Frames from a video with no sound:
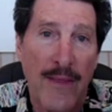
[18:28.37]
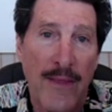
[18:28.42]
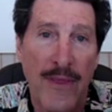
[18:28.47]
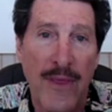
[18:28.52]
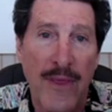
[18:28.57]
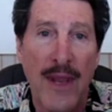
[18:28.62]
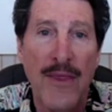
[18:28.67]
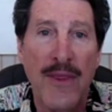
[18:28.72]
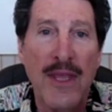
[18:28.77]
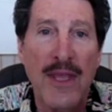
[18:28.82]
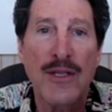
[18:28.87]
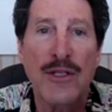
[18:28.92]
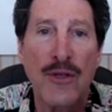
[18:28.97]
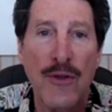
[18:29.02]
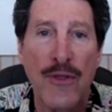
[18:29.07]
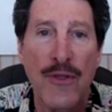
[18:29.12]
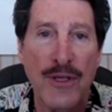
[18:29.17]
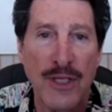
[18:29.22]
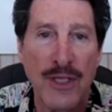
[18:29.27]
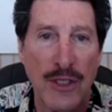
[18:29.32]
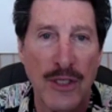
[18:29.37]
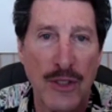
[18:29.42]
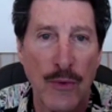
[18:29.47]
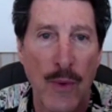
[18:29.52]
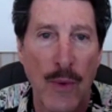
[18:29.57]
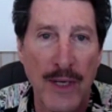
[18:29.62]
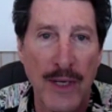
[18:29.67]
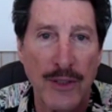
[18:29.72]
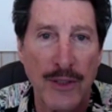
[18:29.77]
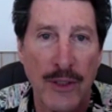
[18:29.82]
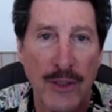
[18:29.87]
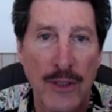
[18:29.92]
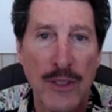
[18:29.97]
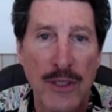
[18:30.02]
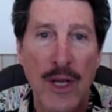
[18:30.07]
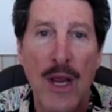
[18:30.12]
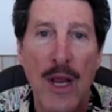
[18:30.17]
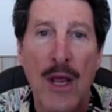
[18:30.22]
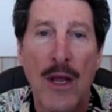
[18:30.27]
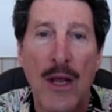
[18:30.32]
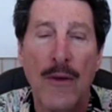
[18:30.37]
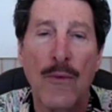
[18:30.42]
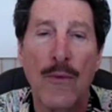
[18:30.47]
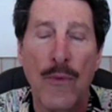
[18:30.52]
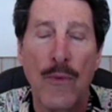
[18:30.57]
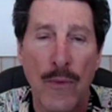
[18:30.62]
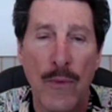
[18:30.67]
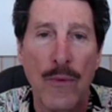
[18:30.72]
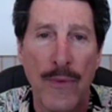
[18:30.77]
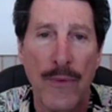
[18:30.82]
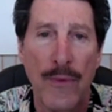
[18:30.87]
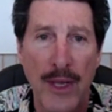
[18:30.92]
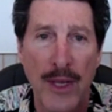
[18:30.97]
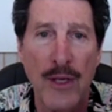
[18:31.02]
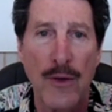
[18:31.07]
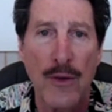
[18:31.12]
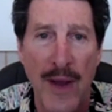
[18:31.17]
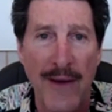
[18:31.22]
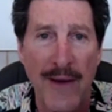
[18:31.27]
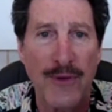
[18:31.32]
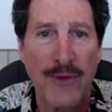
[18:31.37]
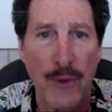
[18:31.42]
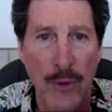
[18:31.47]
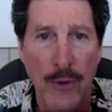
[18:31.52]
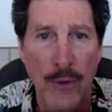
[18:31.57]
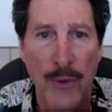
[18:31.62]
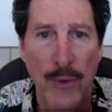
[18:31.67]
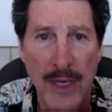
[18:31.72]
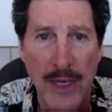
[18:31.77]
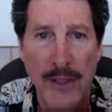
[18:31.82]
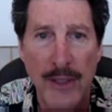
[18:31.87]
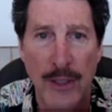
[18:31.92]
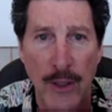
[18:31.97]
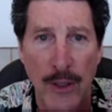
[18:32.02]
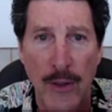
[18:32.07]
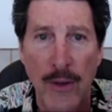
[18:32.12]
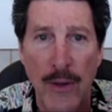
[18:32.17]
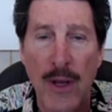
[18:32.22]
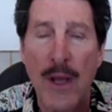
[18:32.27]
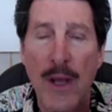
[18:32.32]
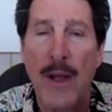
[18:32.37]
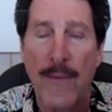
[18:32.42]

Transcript: then these are the situations that you have to agree to